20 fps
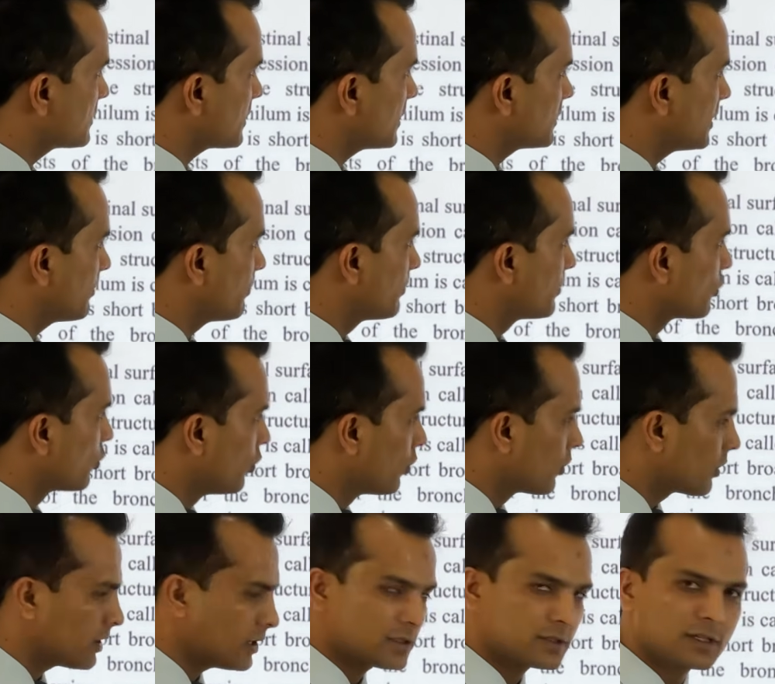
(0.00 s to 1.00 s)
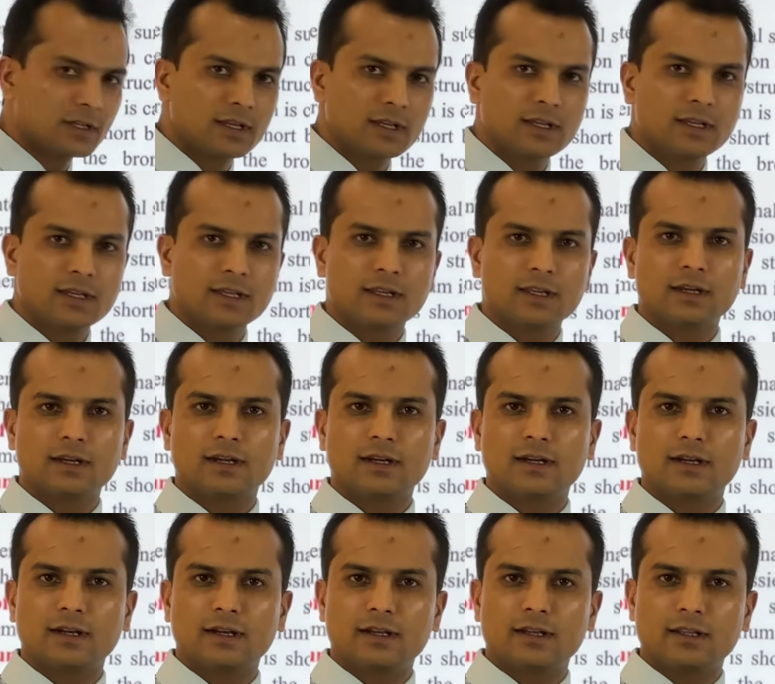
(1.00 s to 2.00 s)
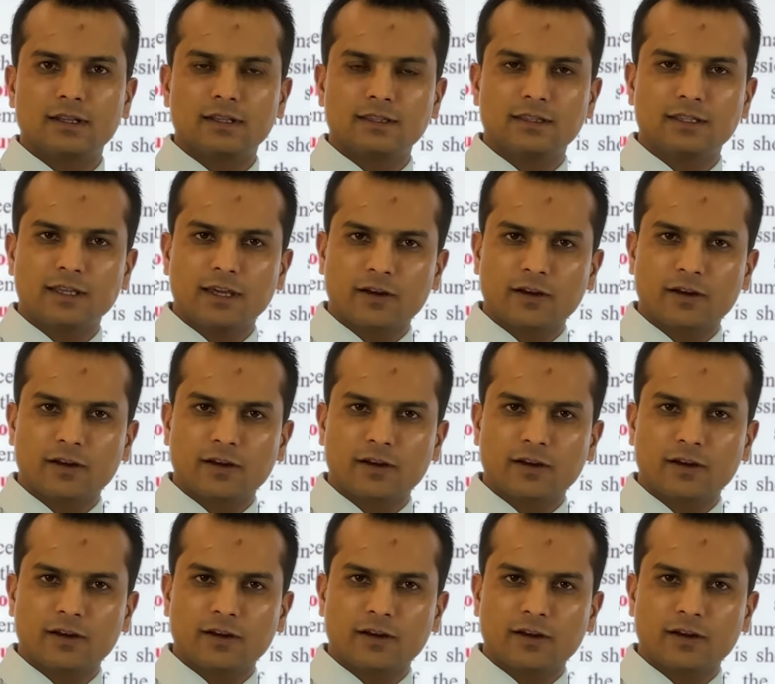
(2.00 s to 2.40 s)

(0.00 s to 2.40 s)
or the bronchus, they